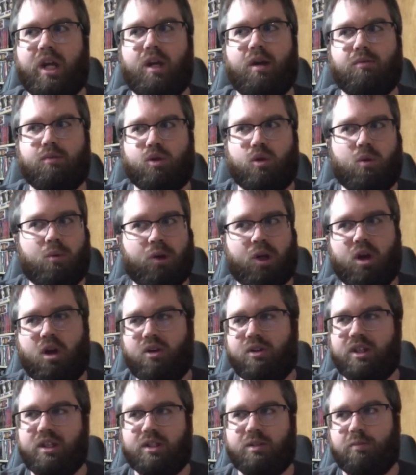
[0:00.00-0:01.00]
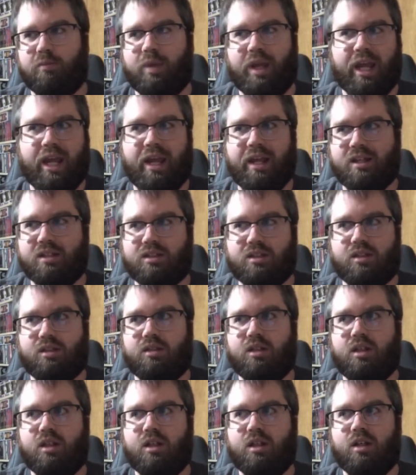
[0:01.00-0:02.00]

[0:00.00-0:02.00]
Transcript: and absorbing all these beings and